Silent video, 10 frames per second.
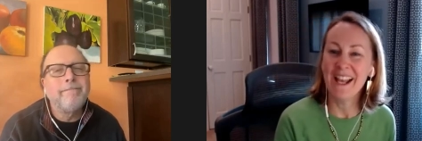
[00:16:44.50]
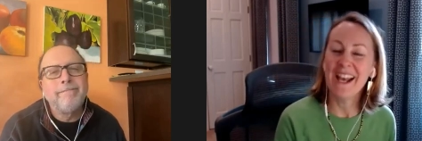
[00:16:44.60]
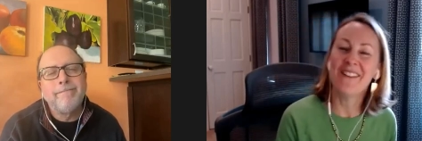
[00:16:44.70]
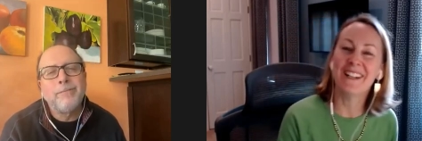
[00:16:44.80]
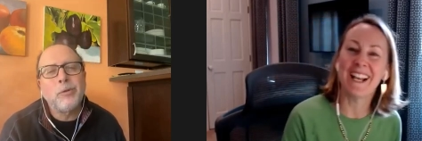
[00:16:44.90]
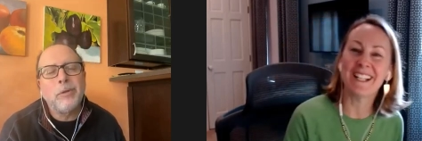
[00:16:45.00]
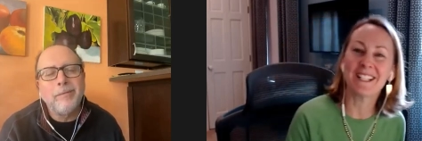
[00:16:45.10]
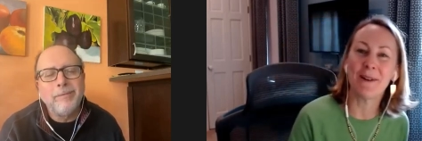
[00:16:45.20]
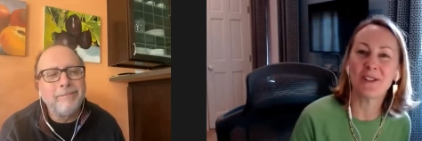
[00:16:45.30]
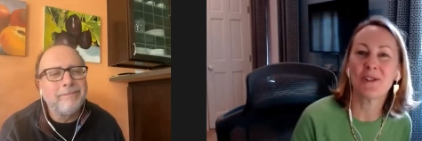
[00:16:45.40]
Speaker 1: um, sure. wanted to ask
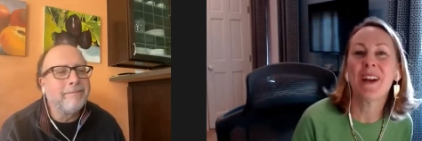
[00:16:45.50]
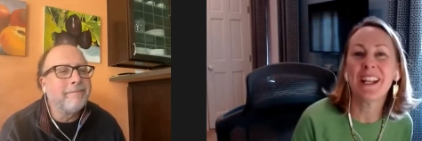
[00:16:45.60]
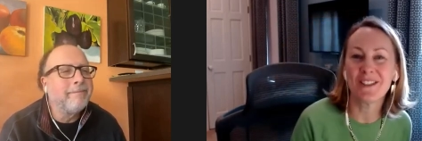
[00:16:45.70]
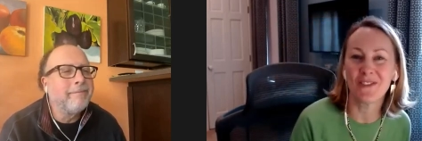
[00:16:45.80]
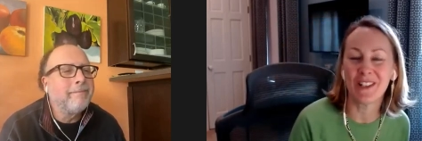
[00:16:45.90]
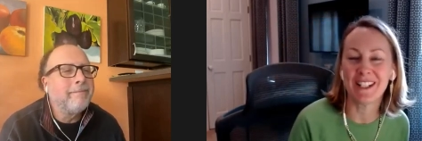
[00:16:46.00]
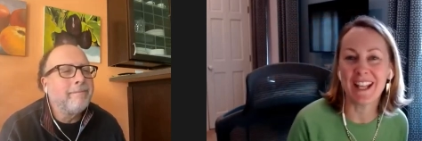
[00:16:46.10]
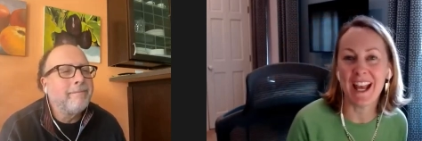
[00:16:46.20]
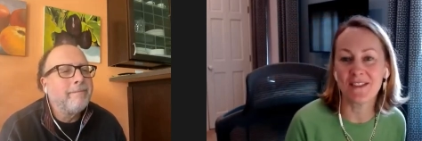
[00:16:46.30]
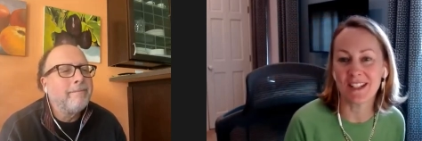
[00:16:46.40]
about transferring
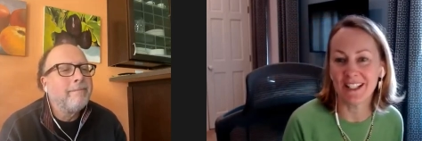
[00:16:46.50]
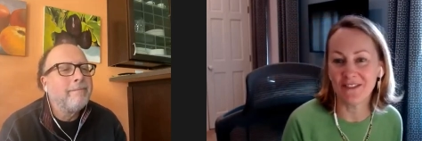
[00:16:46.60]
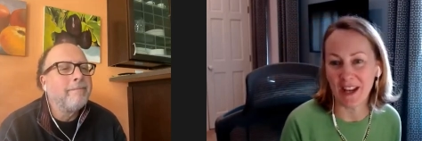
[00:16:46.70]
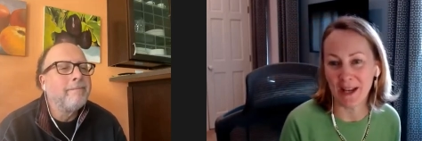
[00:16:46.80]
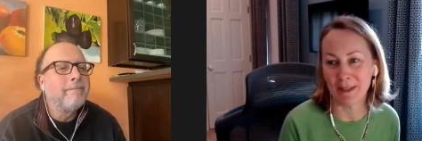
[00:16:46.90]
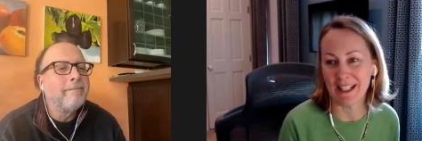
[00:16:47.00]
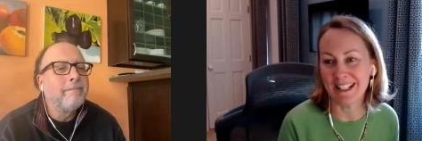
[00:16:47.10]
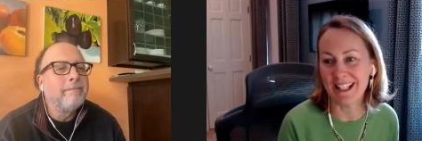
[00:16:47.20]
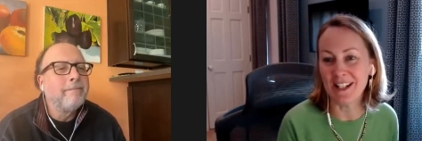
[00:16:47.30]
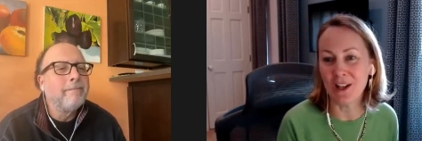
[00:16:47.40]
DAFs in a family.
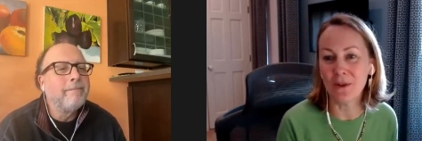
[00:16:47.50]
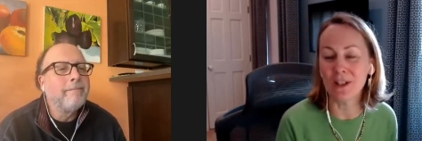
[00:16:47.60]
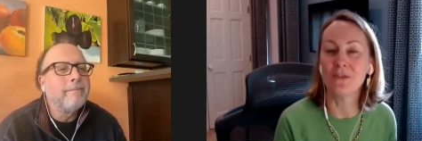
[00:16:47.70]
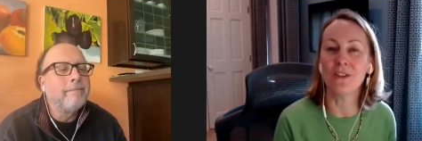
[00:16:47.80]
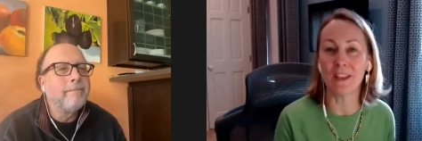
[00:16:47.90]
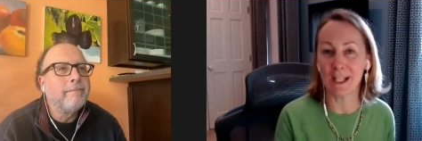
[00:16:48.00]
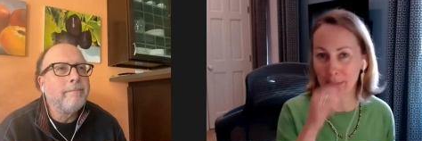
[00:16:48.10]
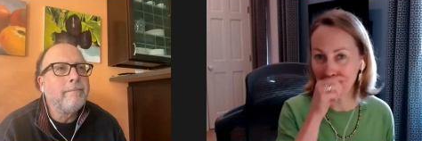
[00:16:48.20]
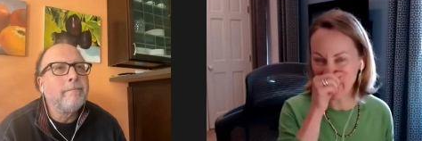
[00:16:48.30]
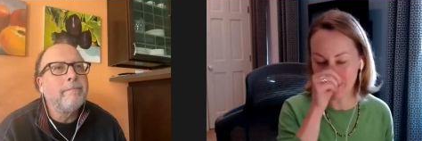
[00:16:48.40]
Because I know, you know, if you think
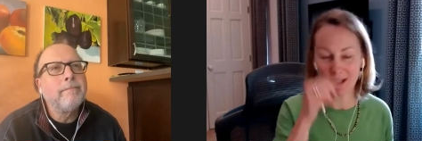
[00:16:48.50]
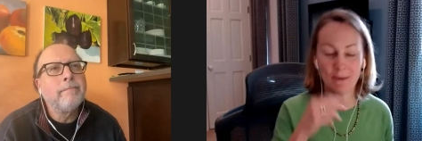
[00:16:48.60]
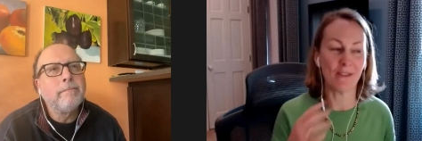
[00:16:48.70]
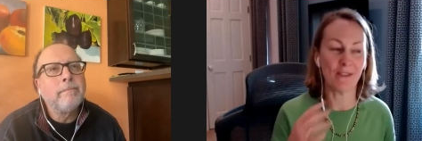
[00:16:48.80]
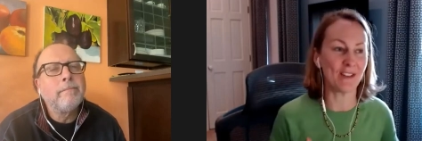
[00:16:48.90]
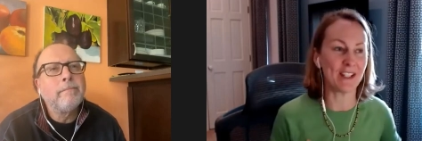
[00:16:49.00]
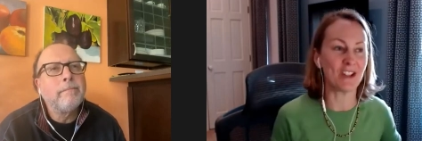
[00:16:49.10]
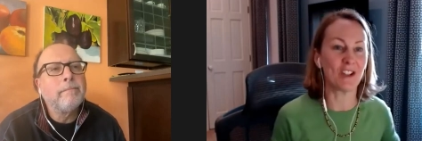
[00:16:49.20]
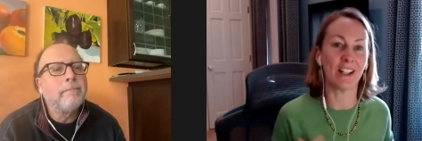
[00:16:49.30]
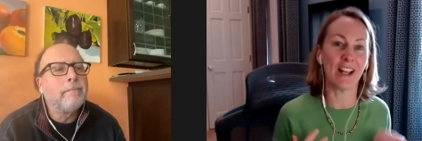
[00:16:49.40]
about families with a
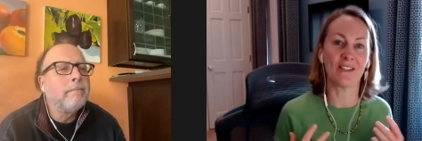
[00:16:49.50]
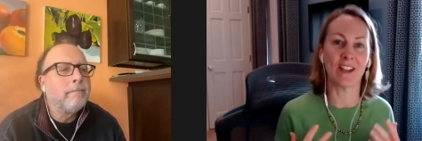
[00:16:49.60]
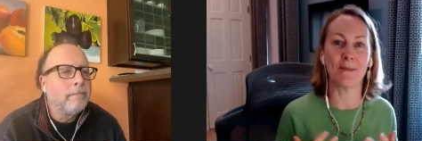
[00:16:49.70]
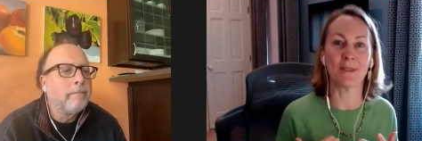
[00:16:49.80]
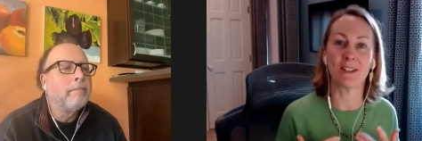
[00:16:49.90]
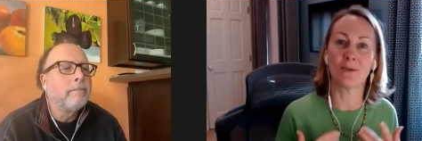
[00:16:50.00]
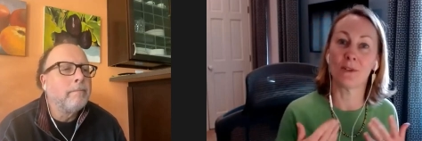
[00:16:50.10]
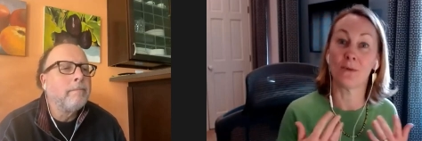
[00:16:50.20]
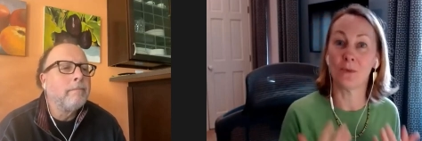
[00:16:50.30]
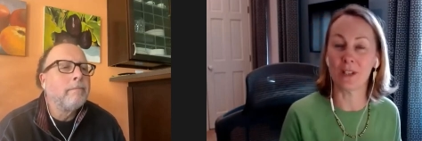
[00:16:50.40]
foundation, a lot of times it's sort
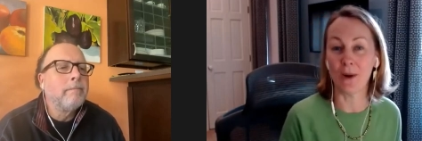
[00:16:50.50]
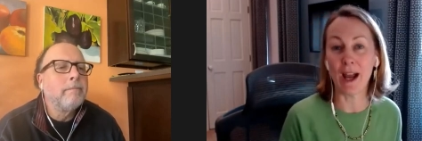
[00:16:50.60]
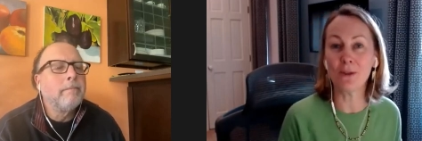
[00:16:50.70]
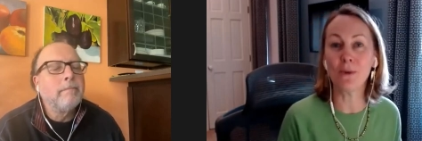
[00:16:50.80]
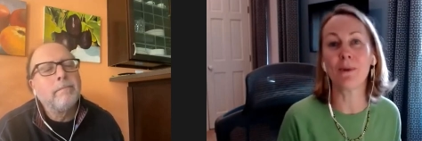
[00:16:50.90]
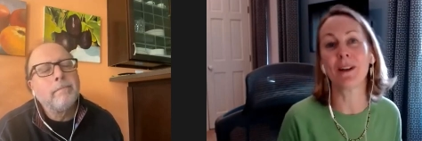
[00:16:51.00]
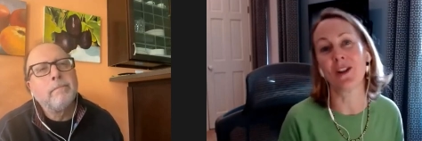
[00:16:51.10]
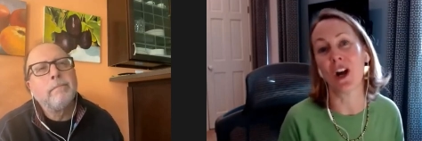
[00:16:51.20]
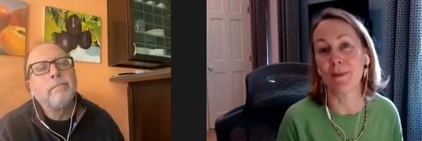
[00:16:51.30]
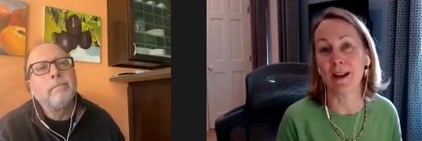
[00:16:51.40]
of, you know, how do we want to
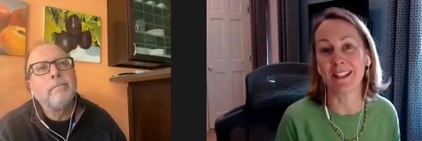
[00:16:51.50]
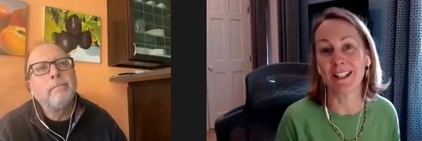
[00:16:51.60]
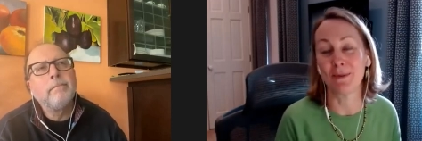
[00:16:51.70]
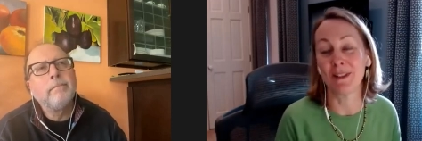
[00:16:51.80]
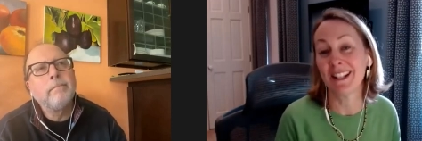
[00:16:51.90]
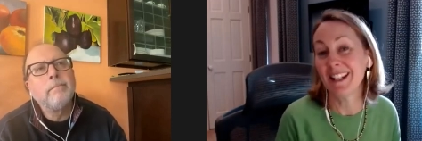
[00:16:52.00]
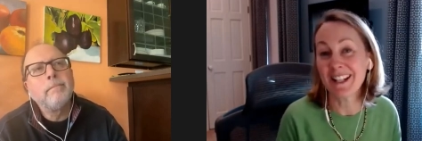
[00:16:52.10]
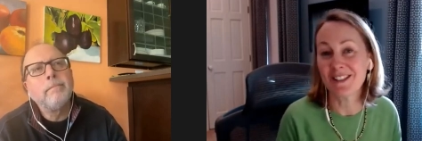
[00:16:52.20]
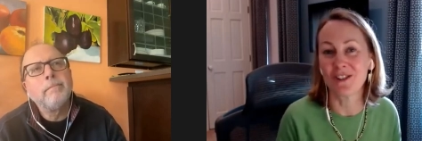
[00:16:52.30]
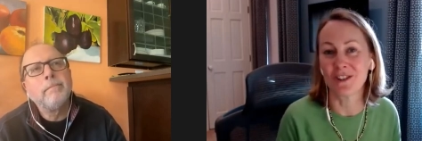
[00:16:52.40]
talk about this with the
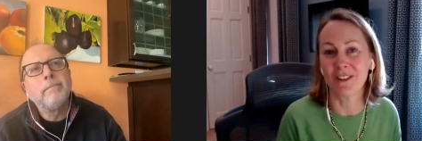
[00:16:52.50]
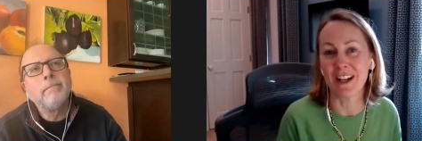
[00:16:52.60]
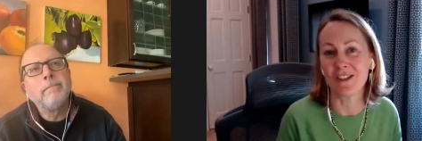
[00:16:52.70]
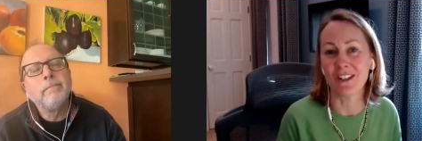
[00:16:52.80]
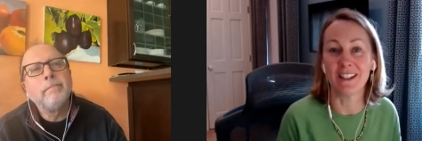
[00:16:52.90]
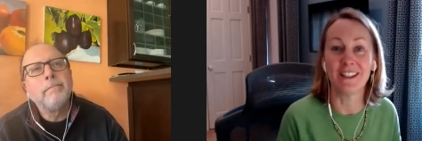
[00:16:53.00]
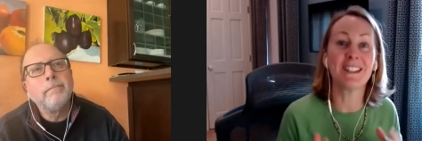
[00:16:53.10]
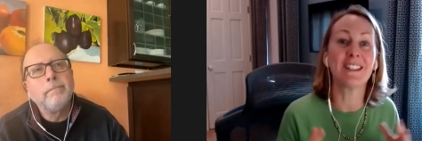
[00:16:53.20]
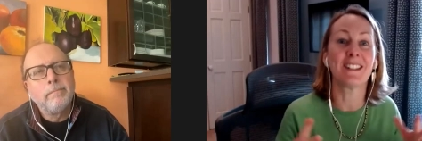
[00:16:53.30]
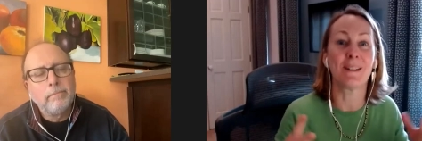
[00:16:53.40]
next generation? And
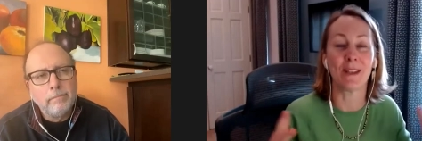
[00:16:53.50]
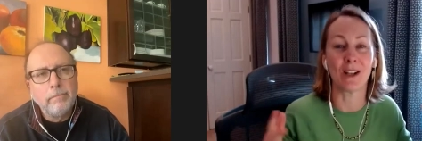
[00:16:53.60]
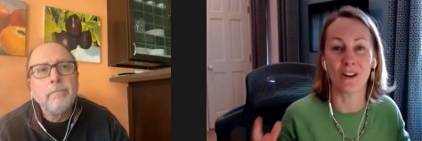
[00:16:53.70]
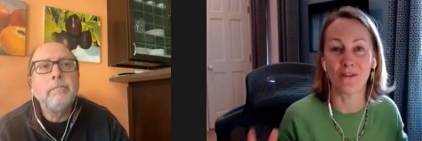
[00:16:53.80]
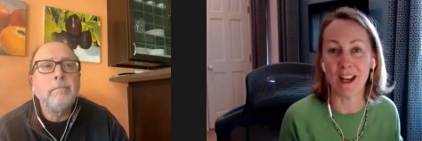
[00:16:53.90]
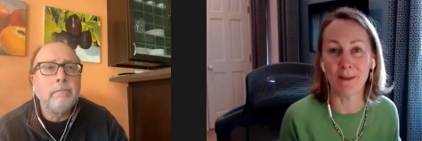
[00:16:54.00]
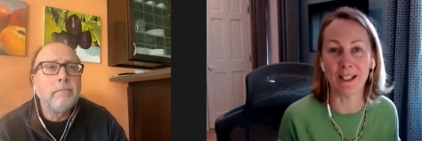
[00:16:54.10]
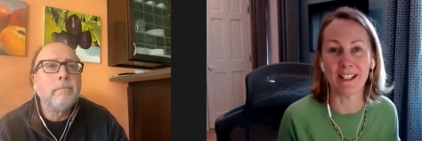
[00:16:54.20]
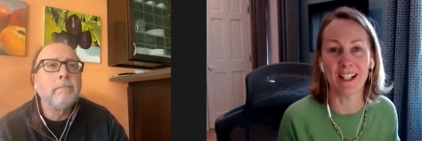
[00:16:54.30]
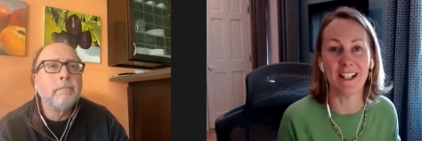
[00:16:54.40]
this is something our mm-hmm.
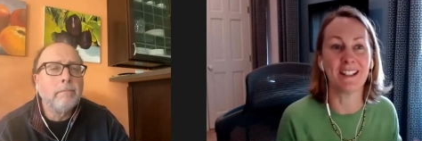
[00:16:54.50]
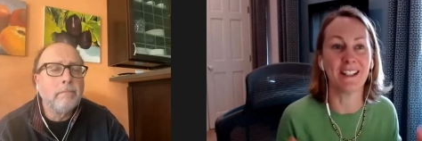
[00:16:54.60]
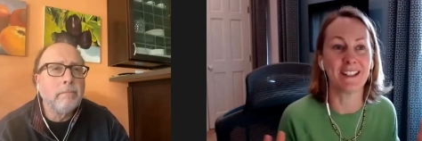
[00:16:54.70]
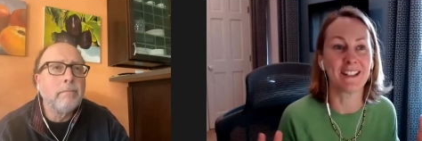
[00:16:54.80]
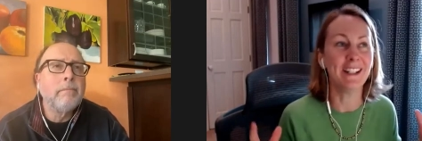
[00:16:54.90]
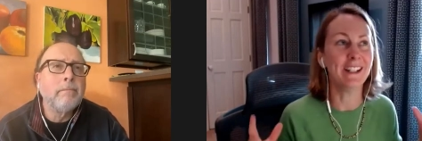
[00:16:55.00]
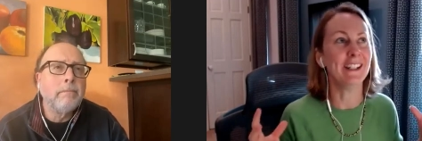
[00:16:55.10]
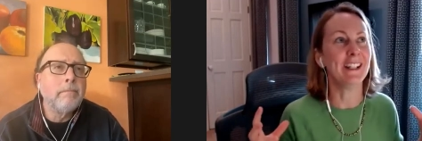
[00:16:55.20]
family does. And it's,